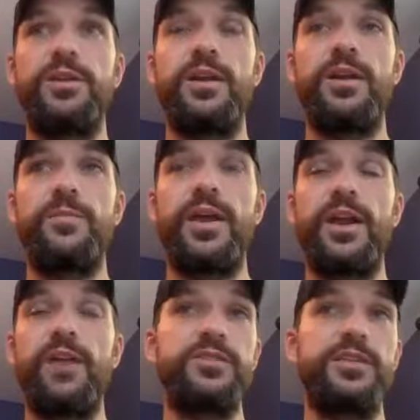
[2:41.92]
and
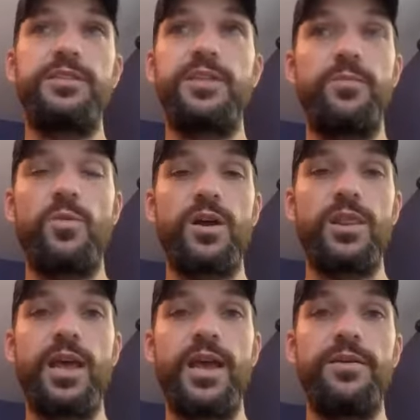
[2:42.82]
obviously a ton more
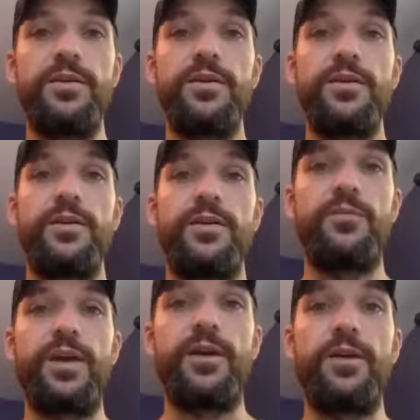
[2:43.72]
online
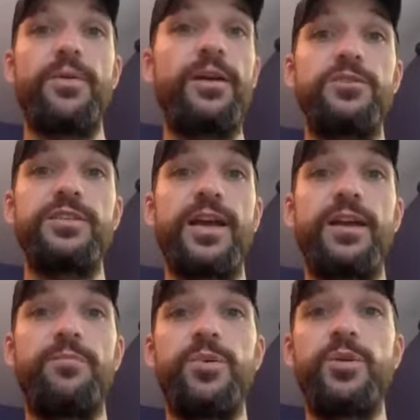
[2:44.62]
around just how
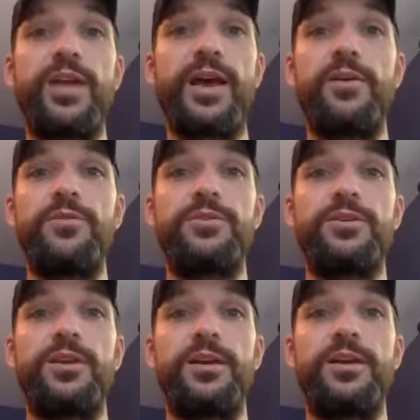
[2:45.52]
to build out
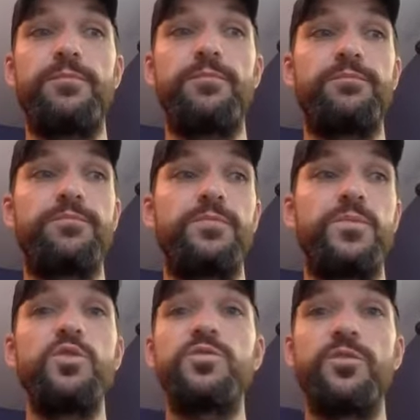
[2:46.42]

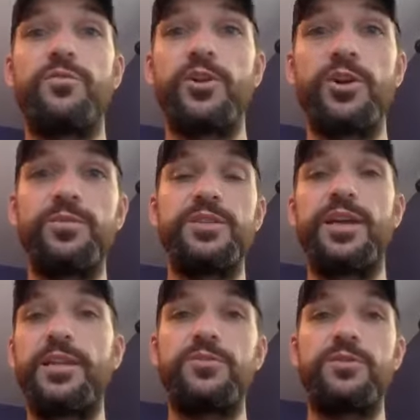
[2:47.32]
useful verbs
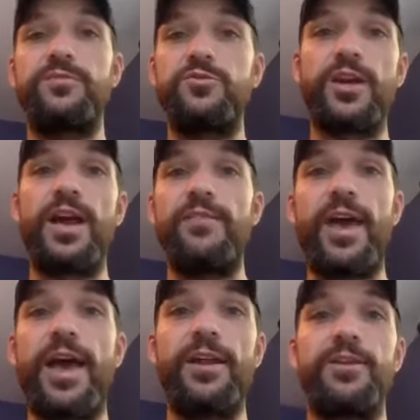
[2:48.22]
that can sort of drive
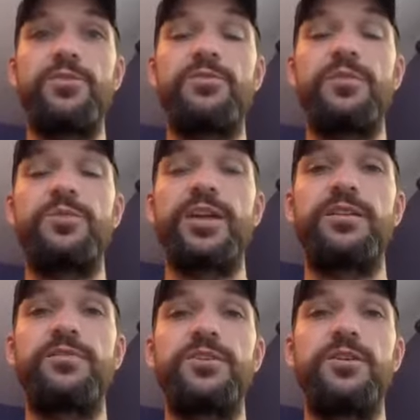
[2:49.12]
at a useful
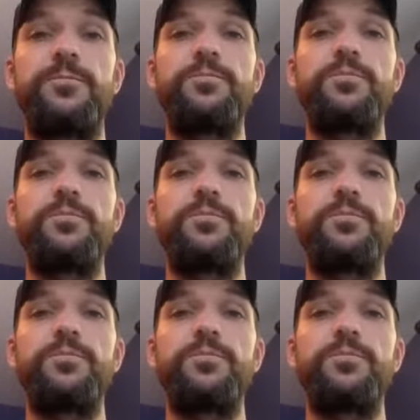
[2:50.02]
objective. So